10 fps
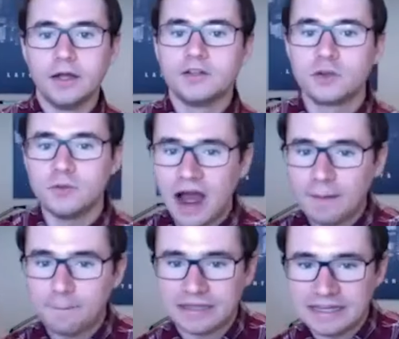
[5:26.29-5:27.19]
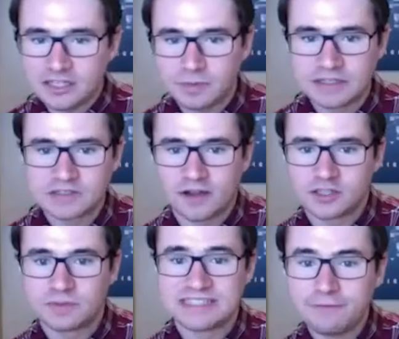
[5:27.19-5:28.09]
So not placements on
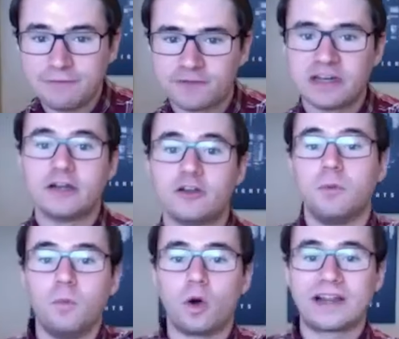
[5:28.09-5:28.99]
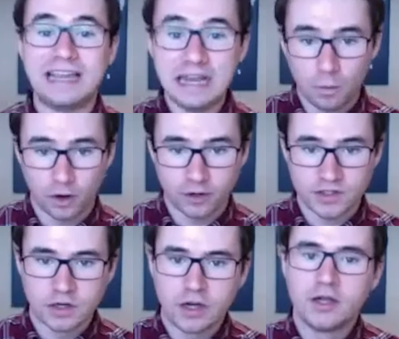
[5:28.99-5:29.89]
specific videos, but more keywords.
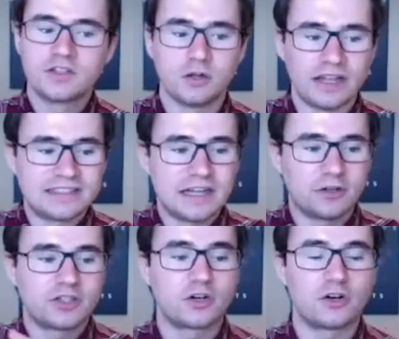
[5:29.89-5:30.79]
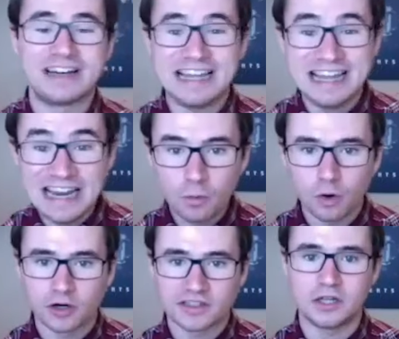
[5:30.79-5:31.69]
So let's say there's certain
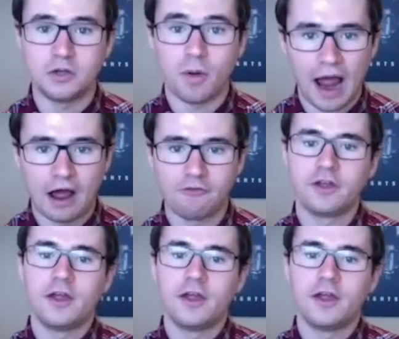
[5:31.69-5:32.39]
keywords that you have